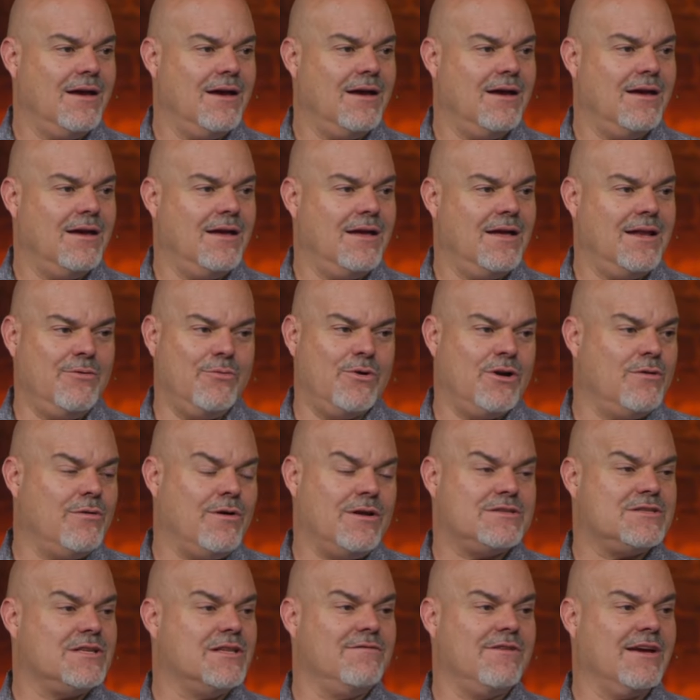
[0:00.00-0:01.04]
Uh, anyone who
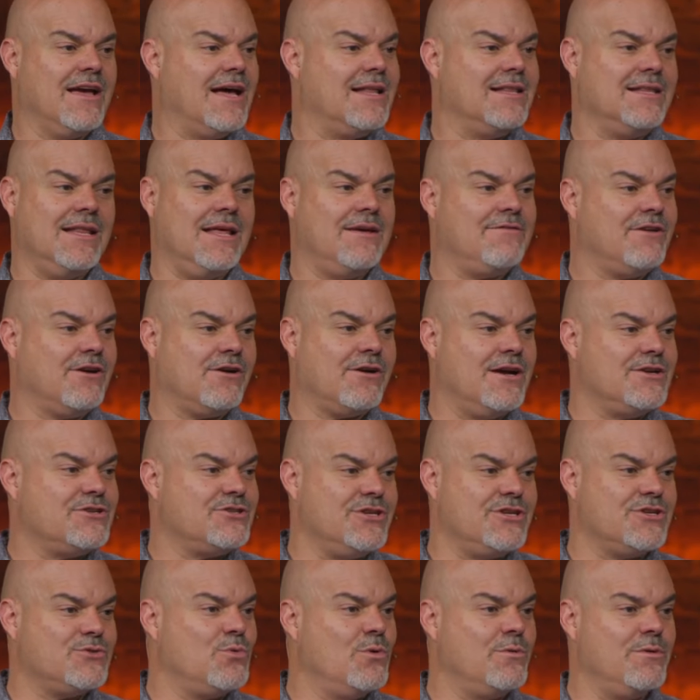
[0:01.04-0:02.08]
wants to live a godly life in Christ
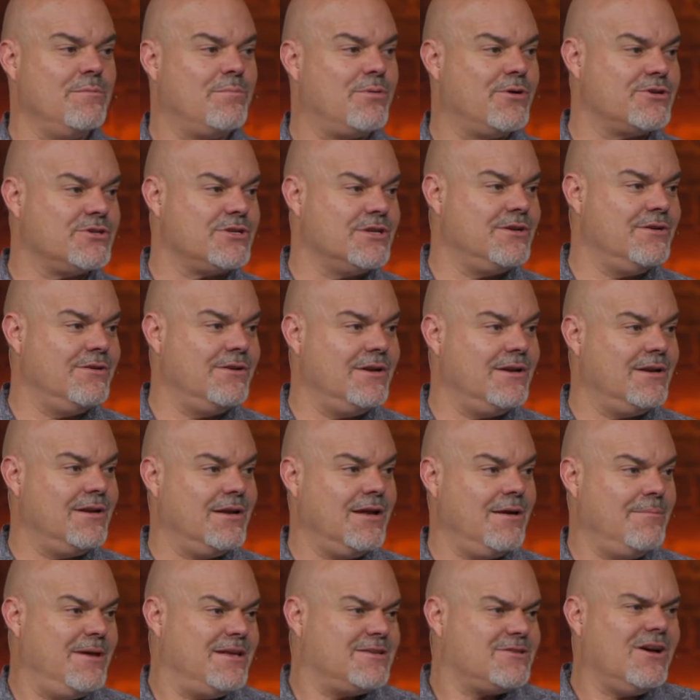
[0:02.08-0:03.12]
Jesus will be persecuted.
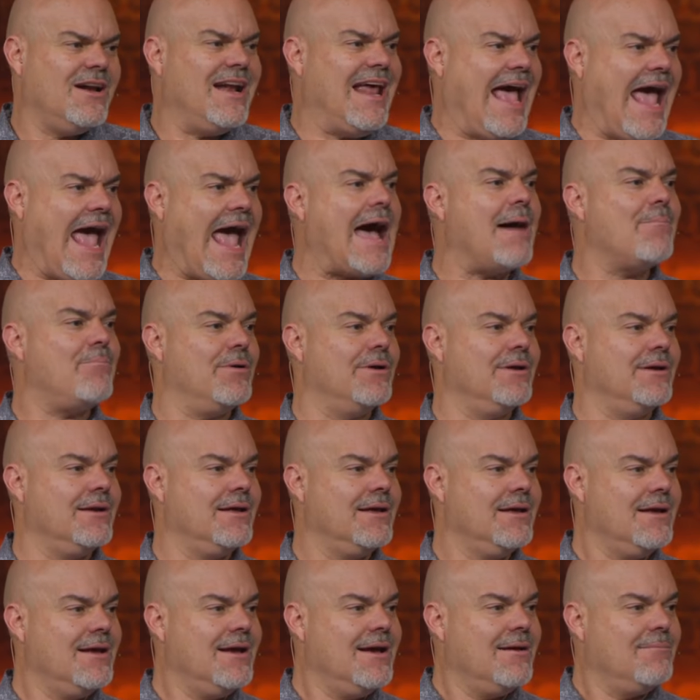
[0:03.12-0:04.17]
I mean, it's going to happen.
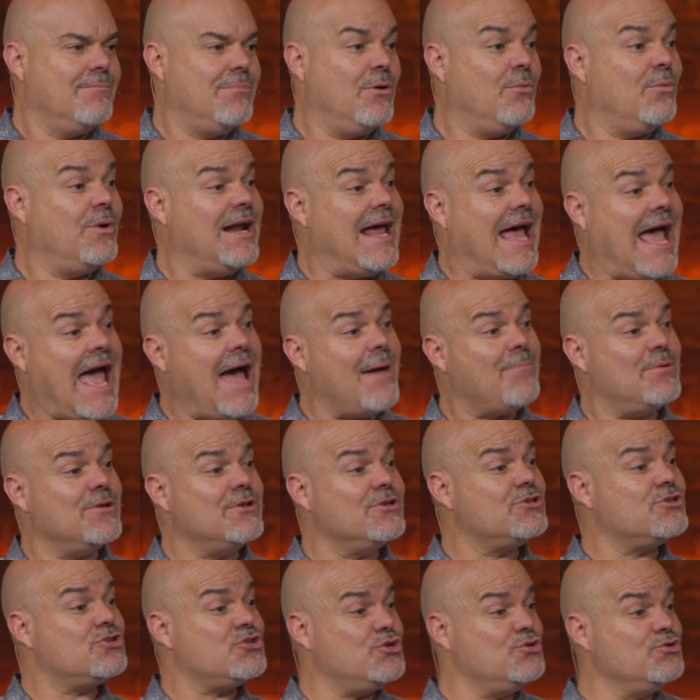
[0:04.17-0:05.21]
But when it
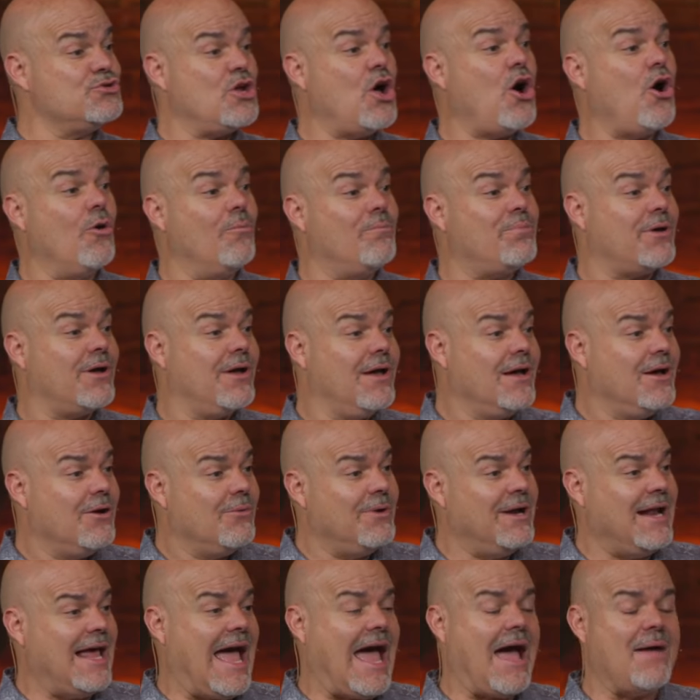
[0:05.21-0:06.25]
happens, choose hope.
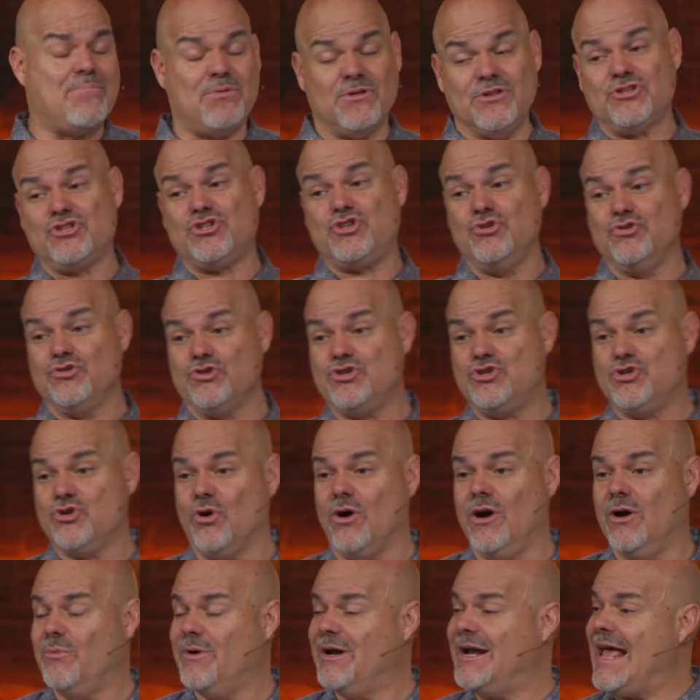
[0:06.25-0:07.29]
When it happens, choose
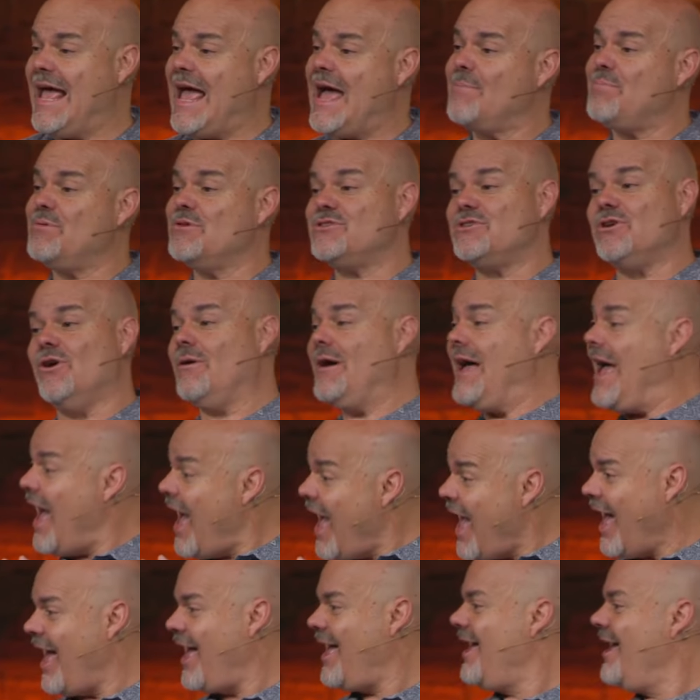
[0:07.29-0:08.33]
joy. When it happens, know,
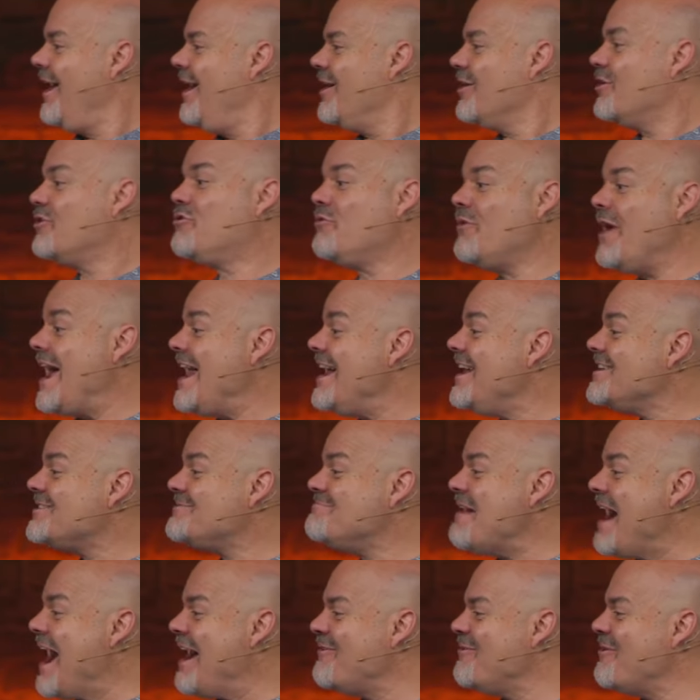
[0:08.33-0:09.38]
eh, great
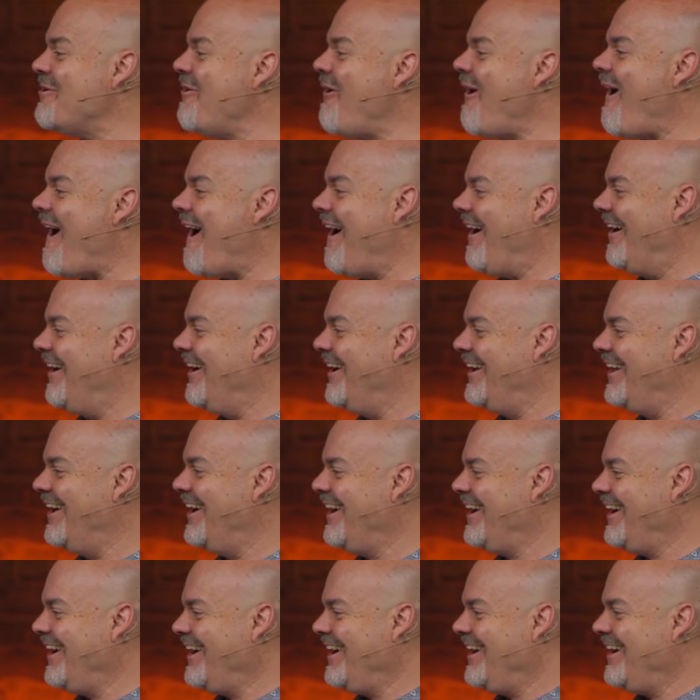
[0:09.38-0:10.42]
is my
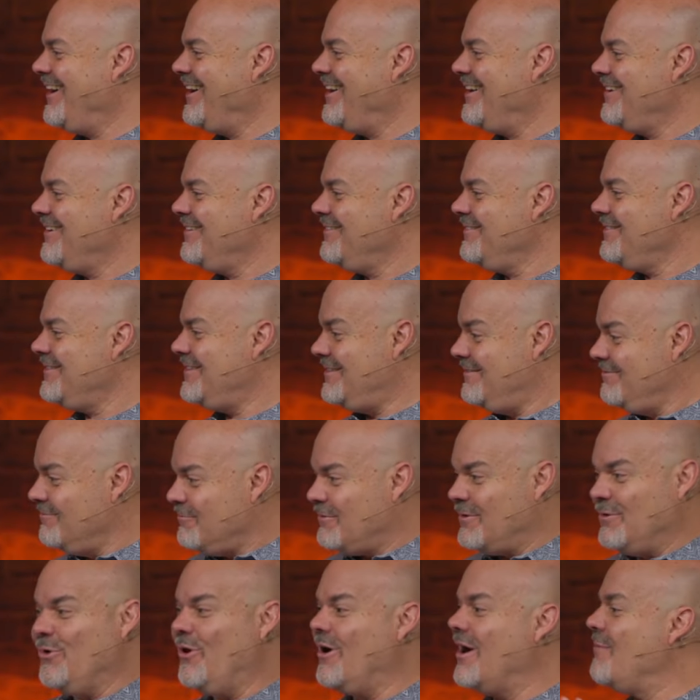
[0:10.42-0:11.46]
reward.
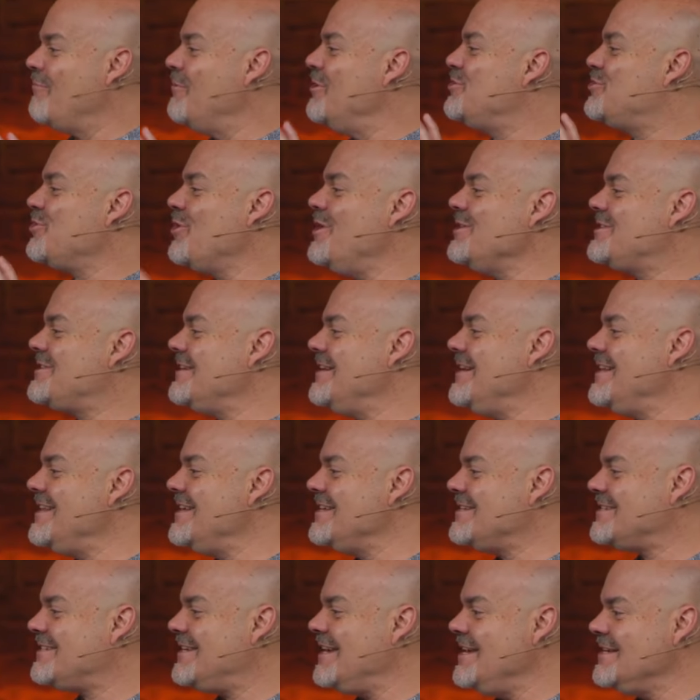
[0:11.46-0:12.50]
Lord, I'm rejoicing in
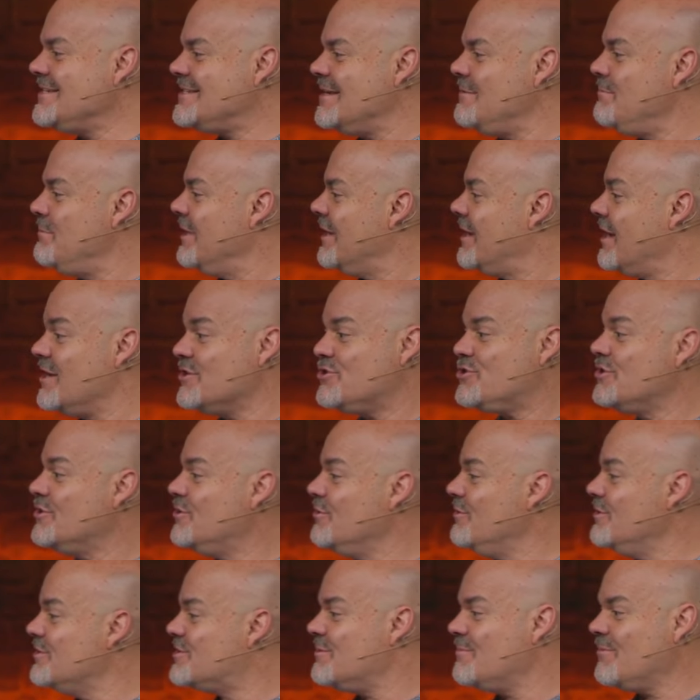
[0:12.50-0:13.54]
this season because you're
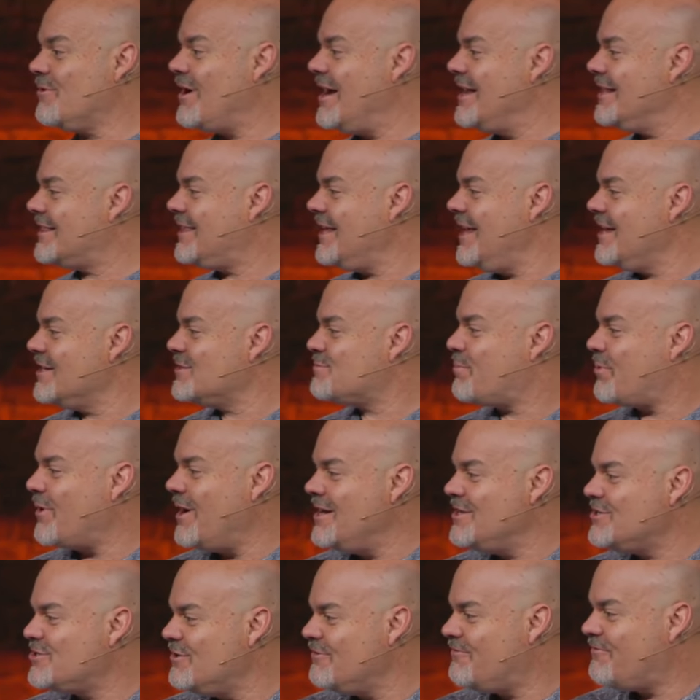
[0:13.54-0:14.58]
doing some great things.
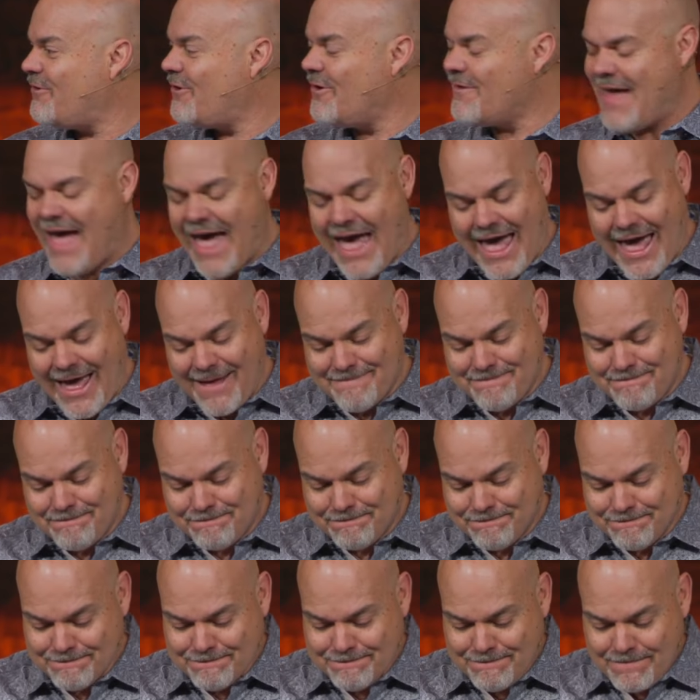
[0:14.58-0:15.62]
Praise you for
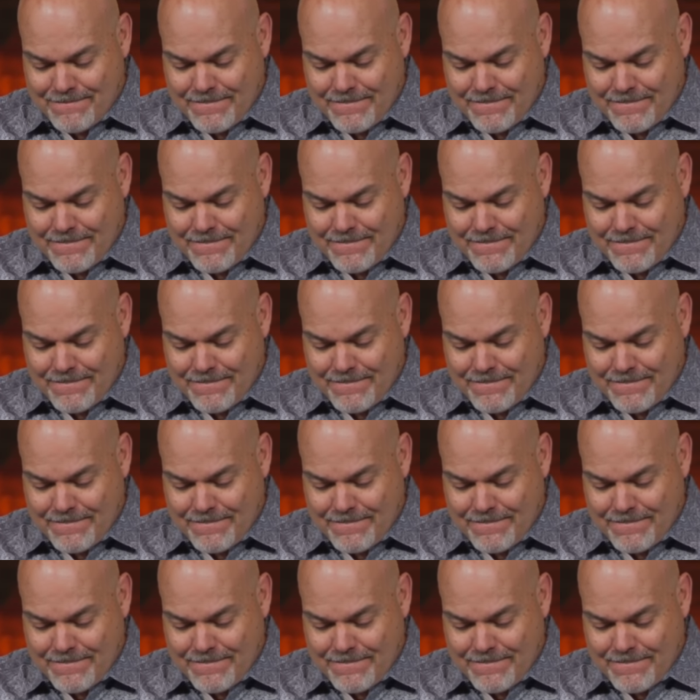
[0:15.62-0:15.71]
that.